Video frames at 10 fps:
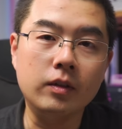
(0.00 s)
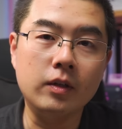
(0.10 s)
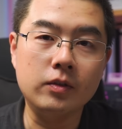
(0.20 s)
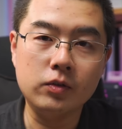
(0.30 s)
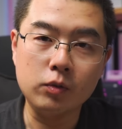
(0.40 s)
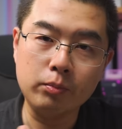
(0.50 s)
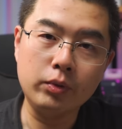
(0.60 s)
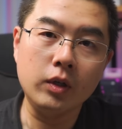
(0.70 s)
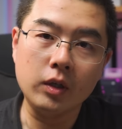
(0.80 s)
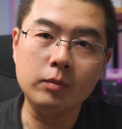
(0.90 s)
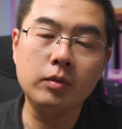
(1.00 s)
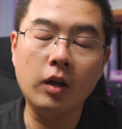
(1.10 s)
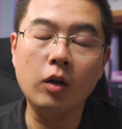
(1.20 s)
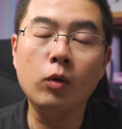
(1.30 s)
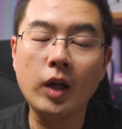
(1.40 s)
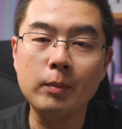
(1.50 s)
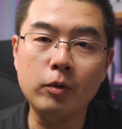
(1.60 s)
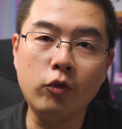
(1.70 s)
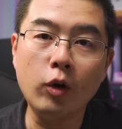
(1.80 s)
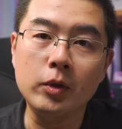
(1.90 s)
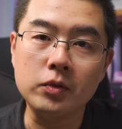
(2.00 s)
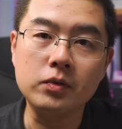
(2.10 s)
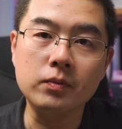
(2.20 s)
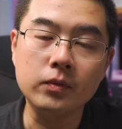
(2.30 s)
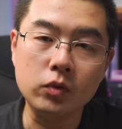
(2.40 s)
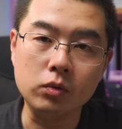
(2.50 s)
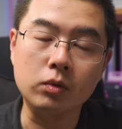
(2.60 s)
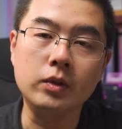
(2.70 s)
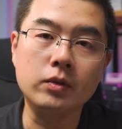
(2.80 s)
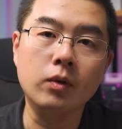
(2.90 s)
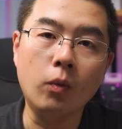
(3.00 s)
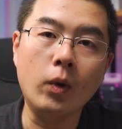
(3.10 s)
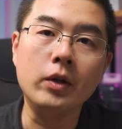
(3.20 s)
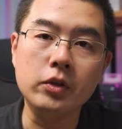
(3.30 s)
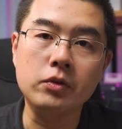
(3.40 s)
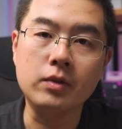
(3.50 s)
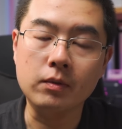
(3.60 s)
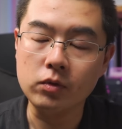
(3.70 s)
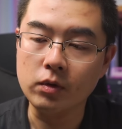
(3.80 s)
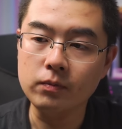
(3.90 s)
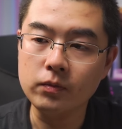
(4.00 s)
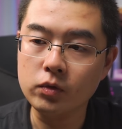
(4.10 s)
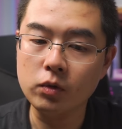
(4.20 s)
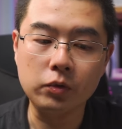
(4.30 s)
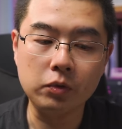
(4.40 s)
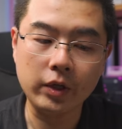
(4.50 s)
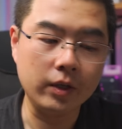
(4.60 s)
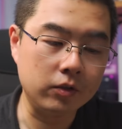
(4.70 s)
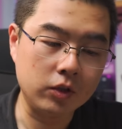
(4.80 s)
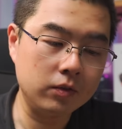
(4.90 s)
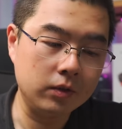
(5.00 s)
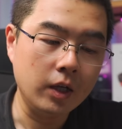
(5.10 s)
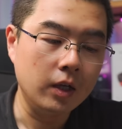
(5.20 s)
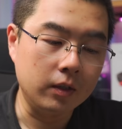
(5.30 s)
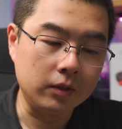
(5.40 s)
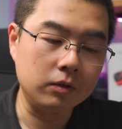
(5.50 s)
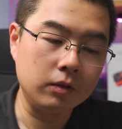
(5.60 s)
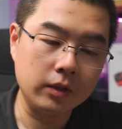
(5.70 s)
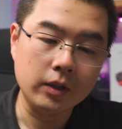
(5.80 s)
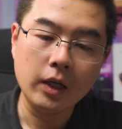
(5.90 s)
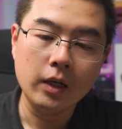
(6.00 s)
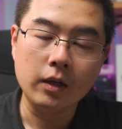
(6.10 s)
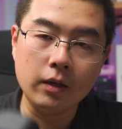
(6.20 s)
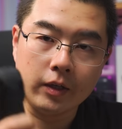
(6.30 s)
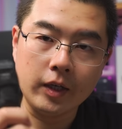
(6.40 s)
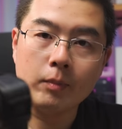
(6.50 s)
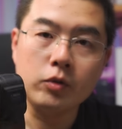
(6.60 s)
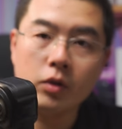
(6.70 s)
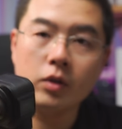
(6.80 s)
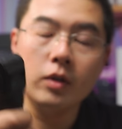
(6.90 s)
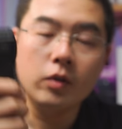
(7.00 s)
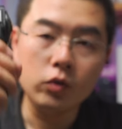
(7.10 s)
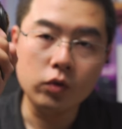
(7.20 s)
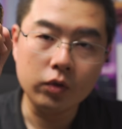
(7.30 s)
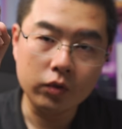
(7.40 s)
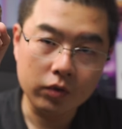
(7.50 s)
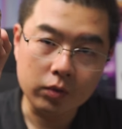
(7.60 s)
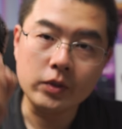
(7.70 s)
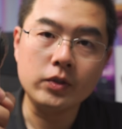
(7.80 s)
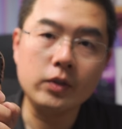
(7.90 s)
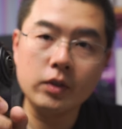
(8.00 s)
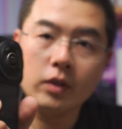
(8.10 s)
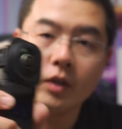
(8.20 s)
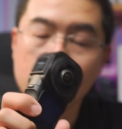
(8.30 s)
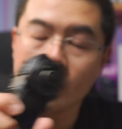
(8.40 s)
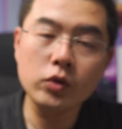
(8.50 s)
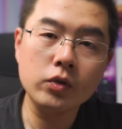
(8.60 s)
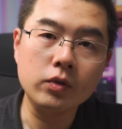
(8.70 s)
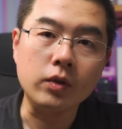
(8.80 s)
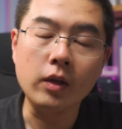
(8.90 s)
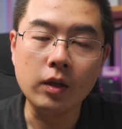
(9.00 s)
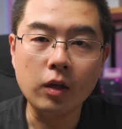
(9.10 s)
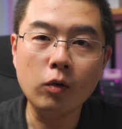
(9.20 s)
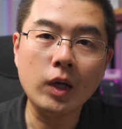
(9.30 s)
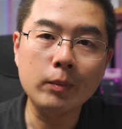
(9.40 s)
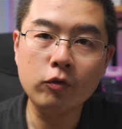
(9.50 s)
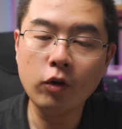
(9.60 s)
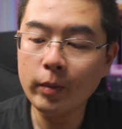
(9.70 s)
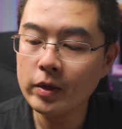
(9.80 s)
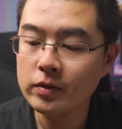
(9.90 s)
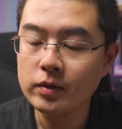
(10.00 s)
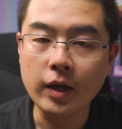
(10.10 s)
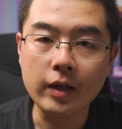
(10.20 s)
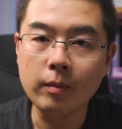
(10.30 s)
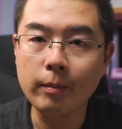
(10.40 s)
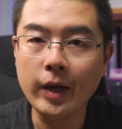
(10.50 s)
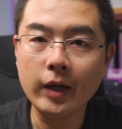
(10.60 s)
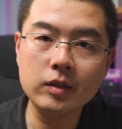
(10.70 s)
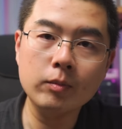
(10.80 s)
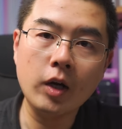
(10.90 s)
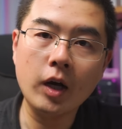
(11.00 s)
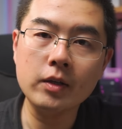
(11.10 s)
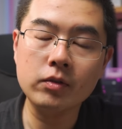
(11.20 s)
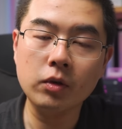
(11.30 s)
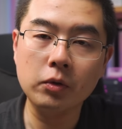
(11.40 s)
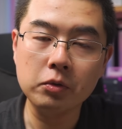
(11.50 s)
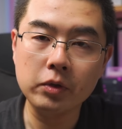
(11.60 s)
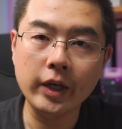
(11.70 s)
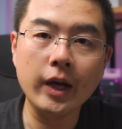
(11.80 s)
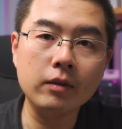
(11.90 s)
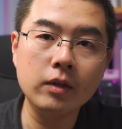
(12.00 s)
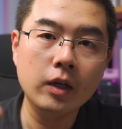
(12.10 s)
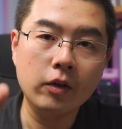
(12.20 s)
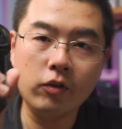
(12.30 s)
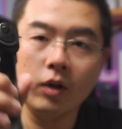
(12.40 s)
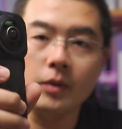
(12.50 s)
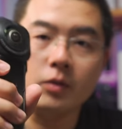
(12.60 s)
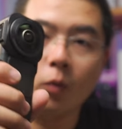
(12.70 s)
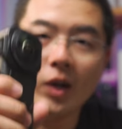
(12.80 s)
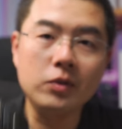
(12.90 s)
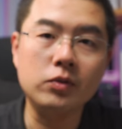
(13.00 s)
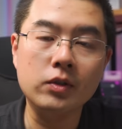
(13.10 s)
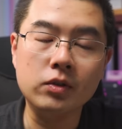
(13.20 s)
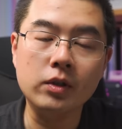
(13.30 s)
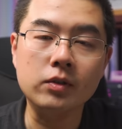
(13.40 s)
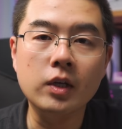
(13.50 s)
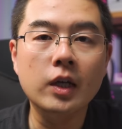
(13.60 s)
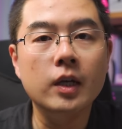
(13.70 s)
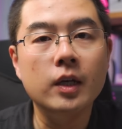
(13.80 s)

a superb low light performance through this 1 inch sensor. So you can just literally capture the 360 images in low light performance, and the maximum ISO you get from this 1 inch sensor is